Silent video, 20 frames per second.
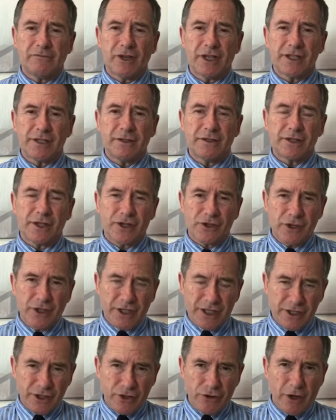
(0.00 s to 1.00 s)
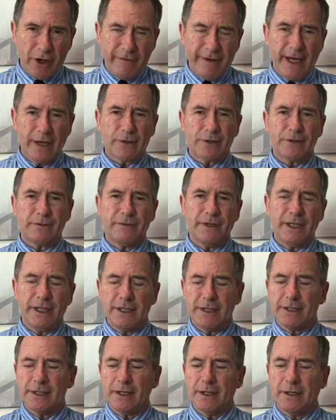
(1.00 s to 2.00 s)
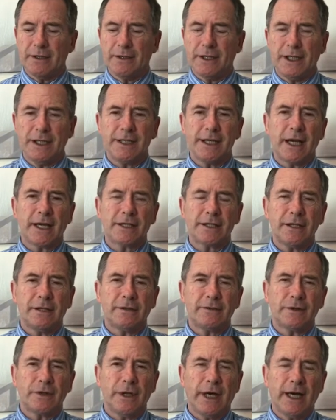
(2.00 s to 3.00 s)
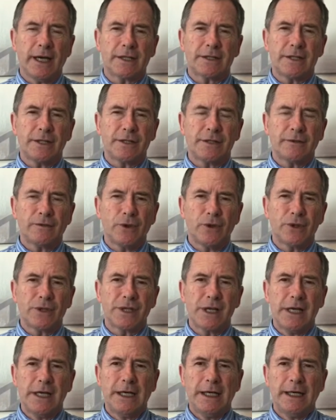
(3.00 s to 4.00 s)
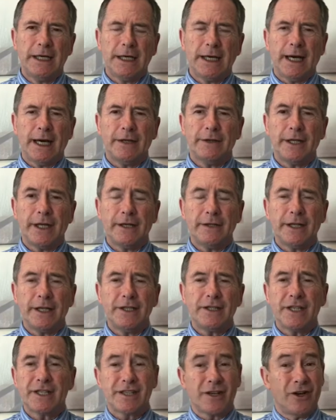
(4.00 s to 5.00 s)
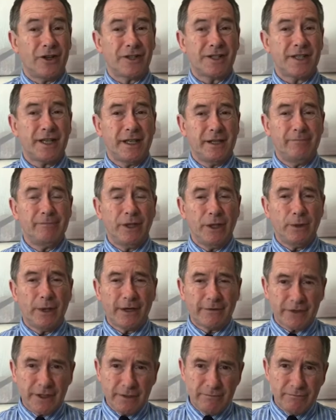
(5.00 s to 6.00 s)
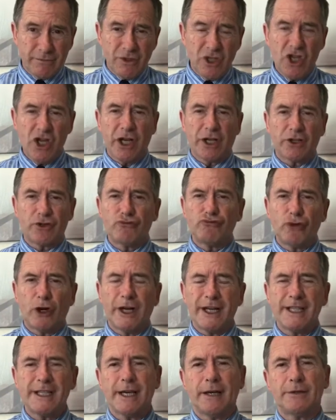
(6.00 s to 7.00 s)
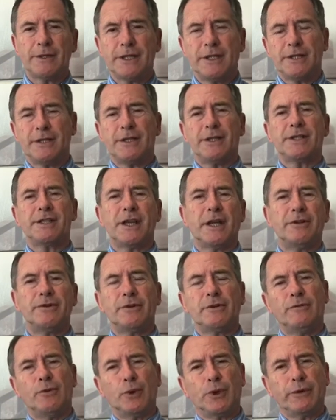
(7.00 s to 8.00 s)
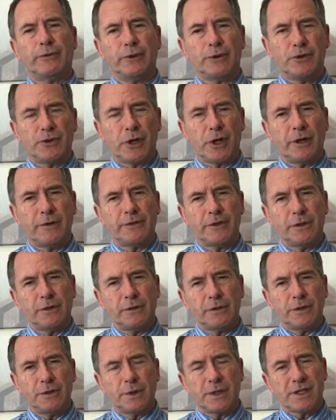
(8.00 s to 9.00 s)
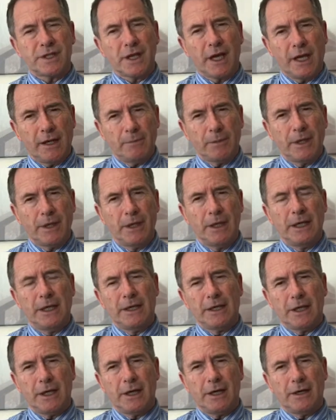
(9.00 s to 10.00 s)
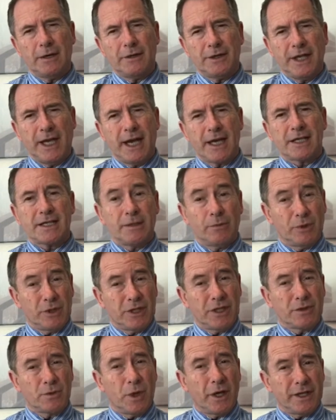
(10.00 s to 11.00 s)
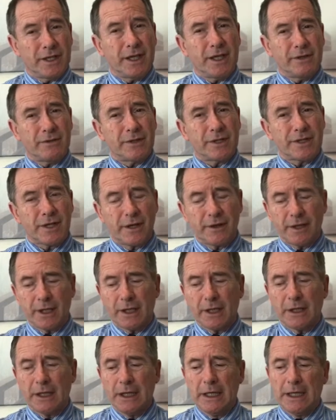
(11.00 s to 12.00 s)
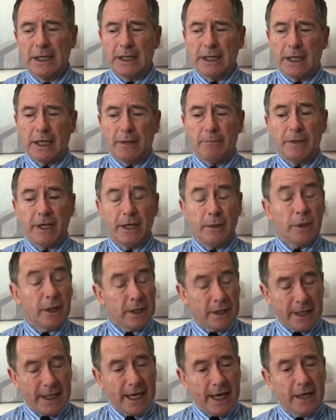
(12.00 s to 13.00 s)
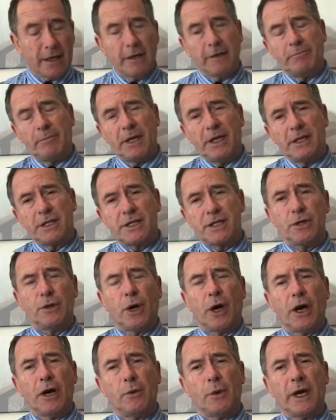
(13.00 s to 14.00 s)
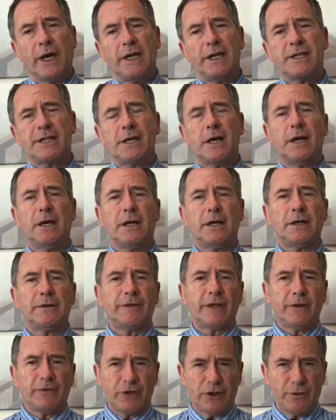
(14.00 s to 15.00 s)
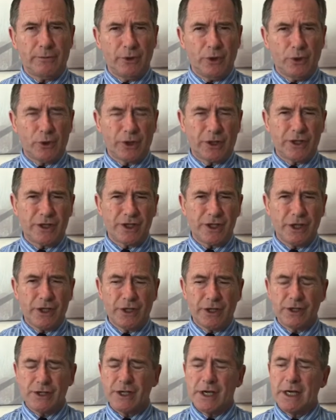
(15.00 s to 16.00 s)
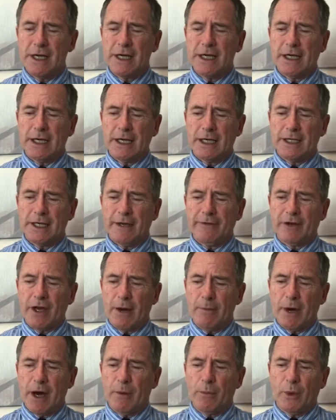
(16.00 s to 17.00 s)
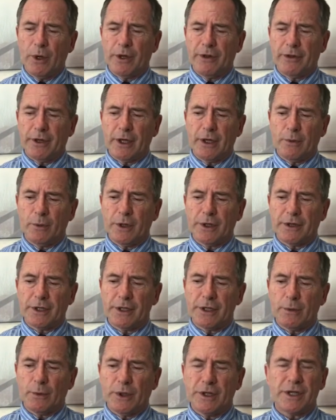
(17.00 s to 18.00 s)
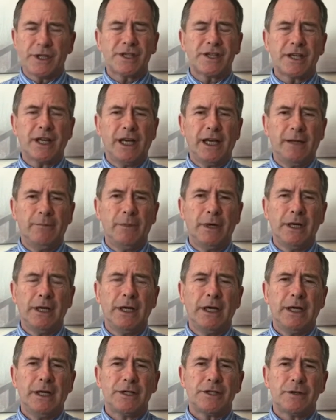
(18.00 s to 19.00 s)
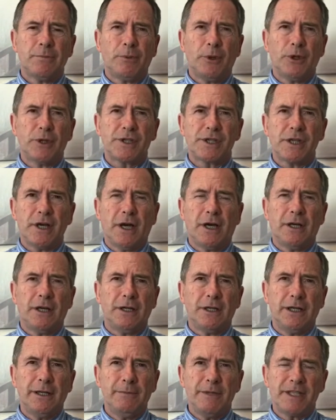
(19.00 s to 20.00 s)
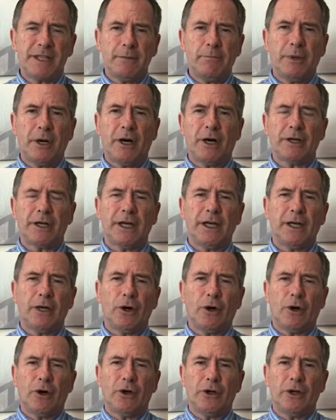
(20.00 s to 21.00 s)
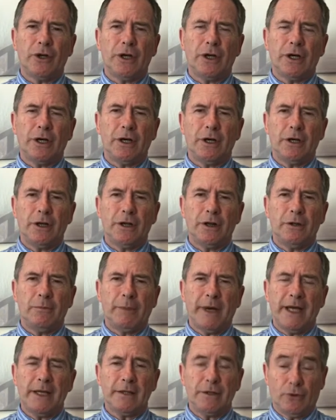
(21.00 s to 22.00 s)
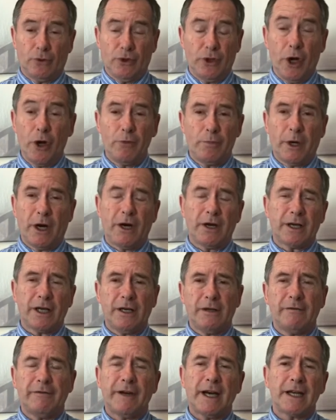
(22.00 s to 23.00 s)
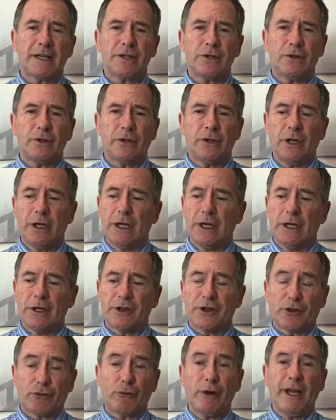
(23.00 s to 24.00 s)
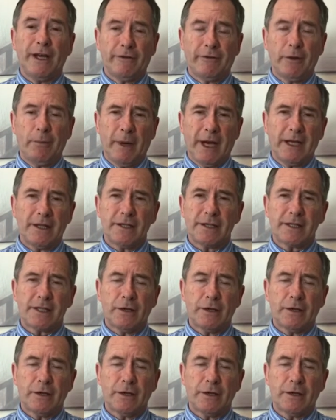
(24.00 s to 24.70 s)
Residents are trying to drive out of these uh, these exit of, exits, of course, and they, they, just can't see. You have to nudge right out into the centre of Waterfield Drive to to escape uh, the exit, which is quite dangerous, I think. Um, anyway, again, I've been to highways, uh, I've given them your concerns, and they've come up with a, with a, with a scheme to put uh, limited parking on uh, the bend, or no parking, in fact, on three of the bends.